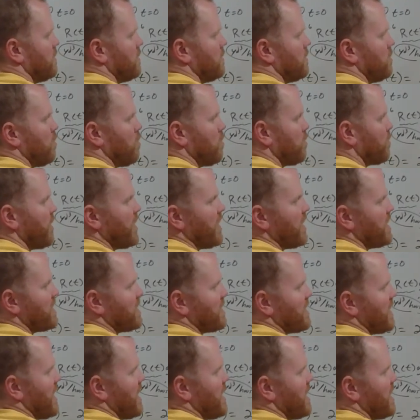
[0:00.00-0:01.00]
Or really
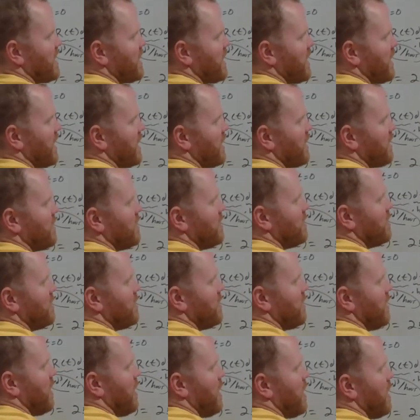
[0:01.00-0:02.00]
just anything.
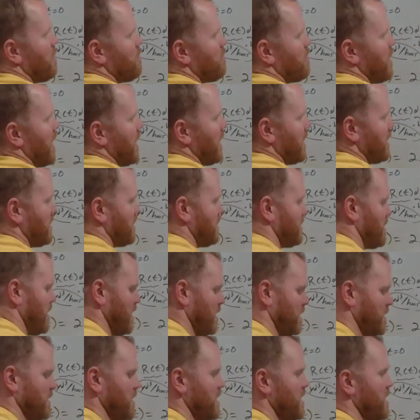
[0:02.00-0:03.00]
That can stay a
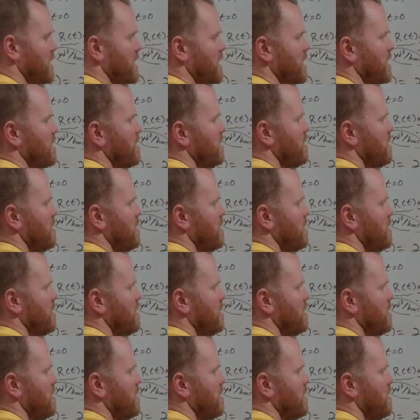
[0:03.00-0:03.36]
t.